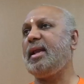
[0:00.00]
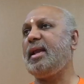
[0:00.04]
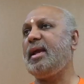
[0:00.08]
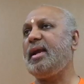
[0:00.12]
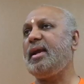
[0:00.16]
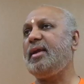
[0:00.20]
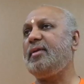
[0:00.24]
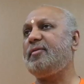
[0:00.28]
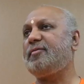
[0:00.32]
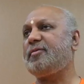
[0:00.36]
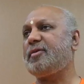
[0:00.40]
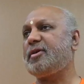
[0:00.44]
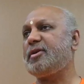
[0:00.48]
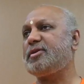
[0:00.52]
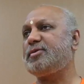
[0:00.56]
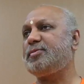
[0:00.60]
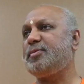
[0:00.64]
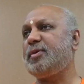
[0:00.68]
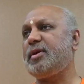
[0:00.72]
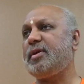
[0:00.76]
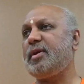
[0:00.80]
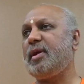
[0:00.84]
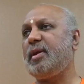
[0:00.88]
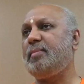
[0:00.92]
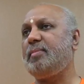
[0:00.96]
any difference
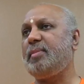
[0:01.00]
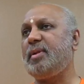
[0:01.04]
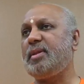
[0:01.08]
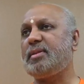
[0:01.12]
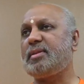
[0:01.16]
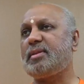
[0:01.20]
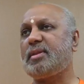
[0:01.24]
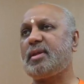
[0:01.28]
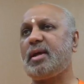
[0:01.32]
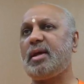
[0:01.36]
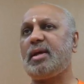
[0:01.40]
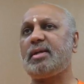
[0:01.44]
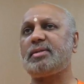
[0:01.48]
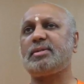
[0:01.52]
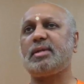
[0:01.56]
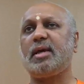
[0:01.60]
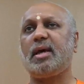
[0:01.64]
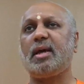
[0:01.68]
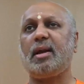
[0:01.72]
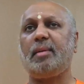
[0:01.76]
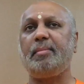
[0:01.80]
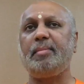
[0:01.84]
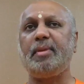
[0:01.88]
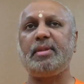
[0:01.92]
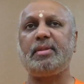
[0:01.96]
between mitras
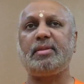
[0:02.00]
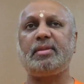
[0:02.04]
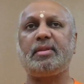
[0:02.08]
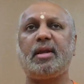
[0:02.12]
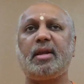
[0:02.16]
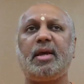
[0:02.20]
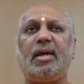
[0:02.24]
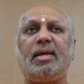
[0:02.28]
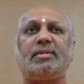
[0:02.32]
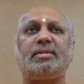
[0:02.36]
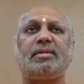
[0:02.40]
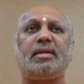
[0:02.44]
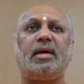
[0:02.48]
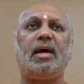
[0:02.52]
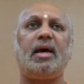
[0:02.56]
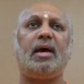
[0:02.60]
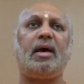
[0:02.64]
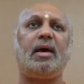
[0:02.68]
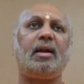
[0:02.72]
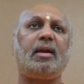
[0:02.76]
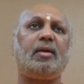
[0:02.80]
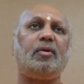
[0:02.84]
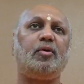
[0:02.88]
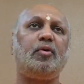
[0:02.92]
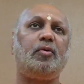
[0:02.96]
or amitras
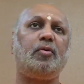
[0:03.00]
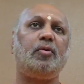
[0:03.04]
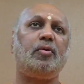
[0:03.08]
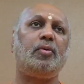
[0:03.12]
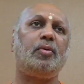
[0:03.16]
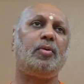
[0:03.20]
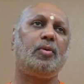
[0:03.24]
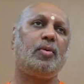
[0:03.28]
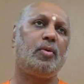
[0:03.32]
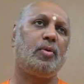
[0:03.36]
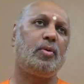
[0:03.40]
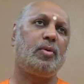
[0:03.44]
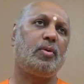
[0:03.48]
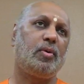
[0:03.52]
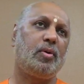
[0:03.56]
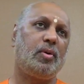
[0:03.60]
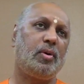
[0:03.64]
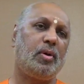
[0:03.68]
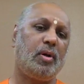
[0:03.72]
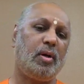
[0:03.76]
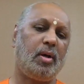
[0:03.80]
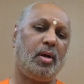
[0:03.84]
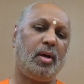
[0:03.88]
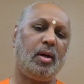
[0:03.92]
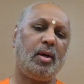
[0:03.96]
or
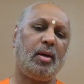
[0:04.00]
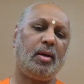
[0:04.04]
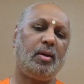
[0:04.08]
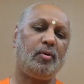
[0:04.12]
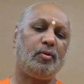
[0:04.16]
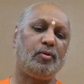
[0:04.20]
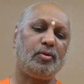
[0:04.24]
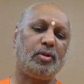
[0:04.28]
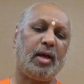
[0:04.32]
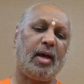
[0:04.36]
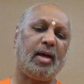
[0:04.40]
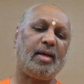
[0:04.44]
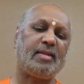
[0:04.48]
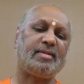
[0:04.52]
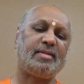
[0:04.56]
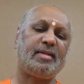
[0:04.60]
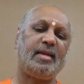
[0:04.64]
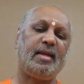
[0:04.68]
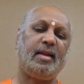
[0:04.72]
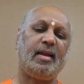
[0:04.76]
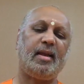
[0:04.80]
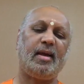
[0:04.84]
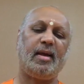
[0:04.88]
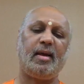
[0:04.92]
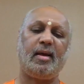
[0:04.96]

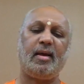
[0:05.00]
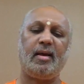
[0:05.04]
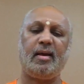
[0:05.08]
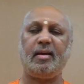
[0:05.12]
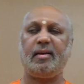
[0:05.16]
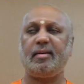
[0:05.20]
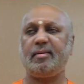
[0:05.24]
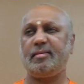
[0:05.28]
udasina.